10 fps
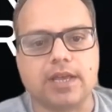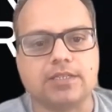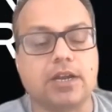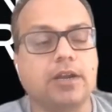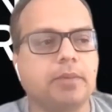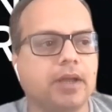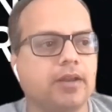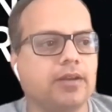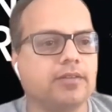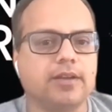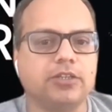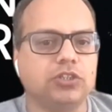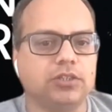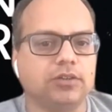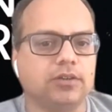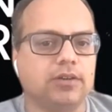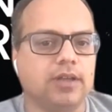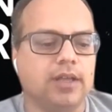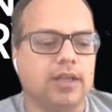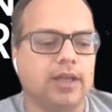I started my career as an engineer
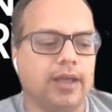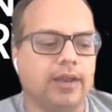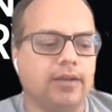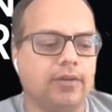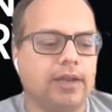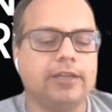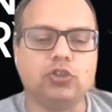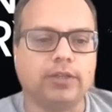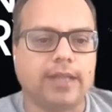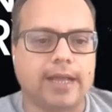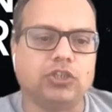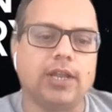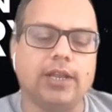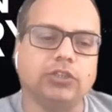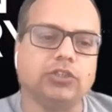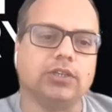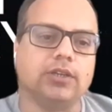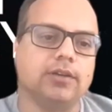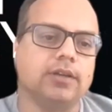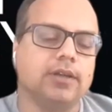and really enjoyed that challenge
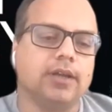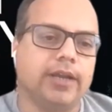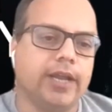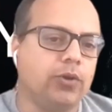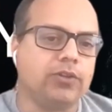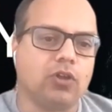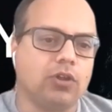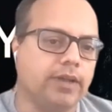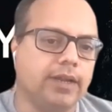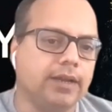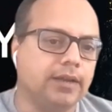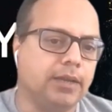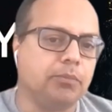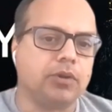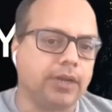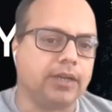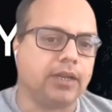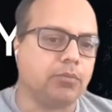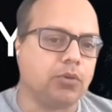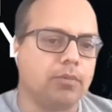and day-to-day solving deeper
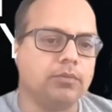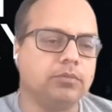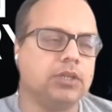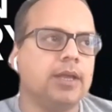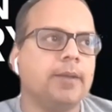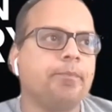technical problems.